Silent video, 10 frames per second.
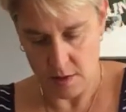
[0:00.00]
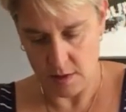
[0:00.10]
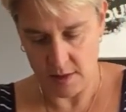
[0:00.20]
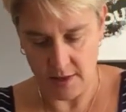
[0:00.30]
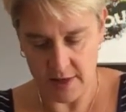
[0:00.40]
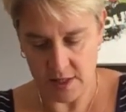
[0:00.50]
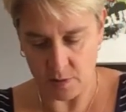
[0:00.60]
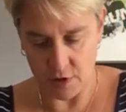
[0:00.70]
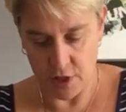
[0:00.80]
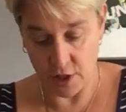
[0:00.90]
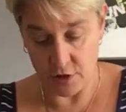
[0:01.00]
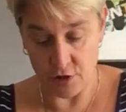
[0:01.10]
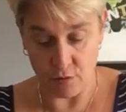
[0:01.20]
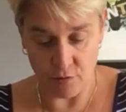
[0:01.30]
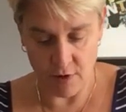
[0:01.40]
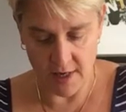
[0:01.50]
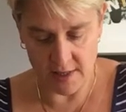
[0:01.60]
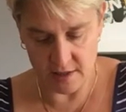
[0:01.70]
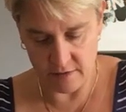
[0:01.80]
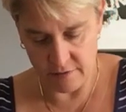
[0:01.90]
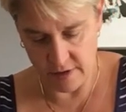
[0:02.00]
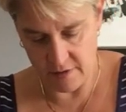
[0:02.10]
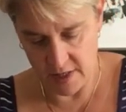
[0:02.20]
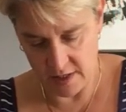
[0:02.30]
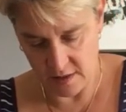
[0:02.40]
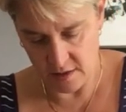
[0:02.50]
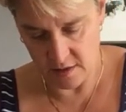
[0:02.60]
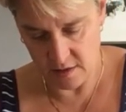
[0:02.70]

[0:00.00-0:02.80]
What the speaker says: Now this one you can do right at the very end.